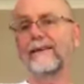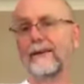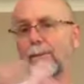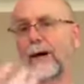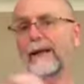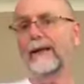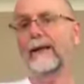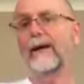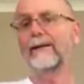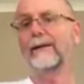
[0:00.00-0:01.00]
The part that
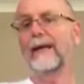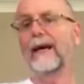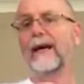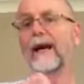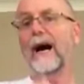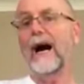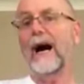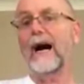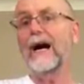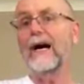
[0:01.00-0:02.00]
goes, can
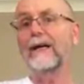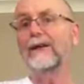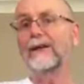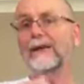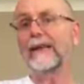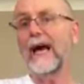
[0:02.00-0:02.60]
I just